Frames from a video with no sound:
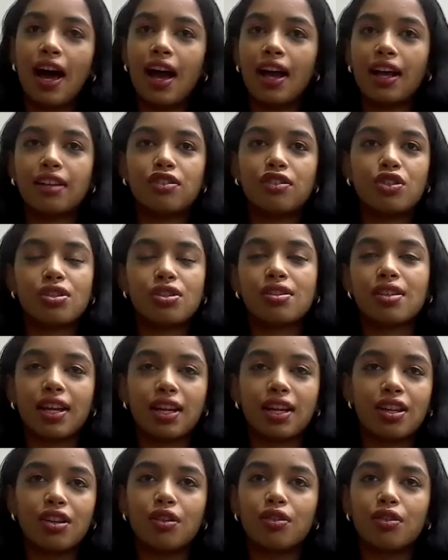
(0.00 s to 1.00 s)
I just
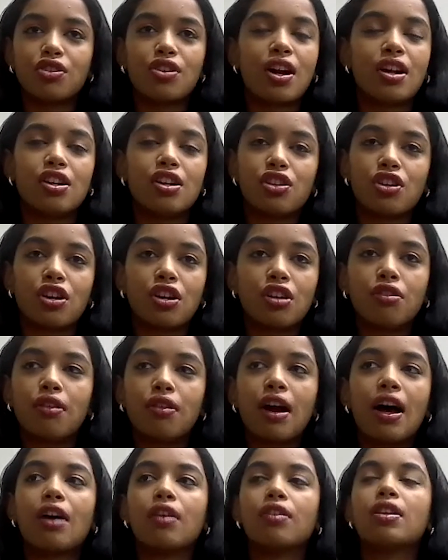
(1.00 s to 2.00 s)
like, trying to turn
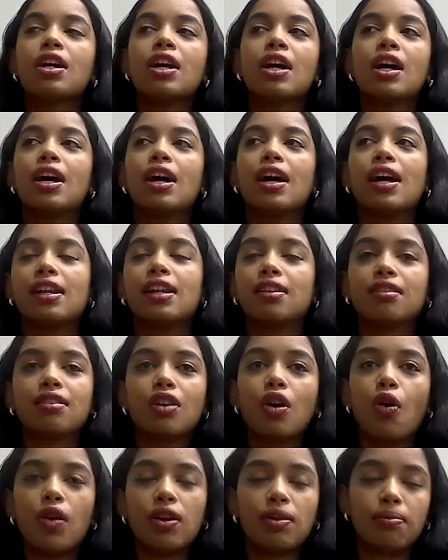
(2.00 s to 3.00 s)
around
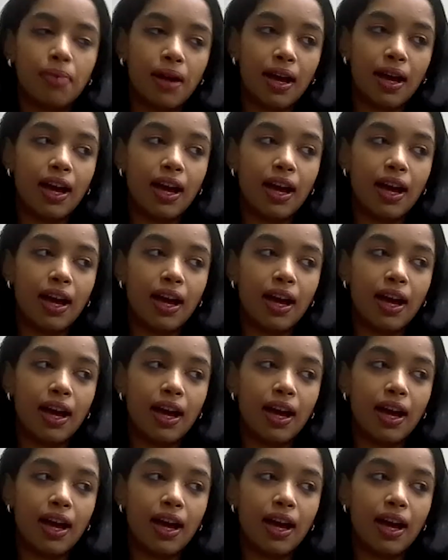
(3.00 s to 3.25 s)
and going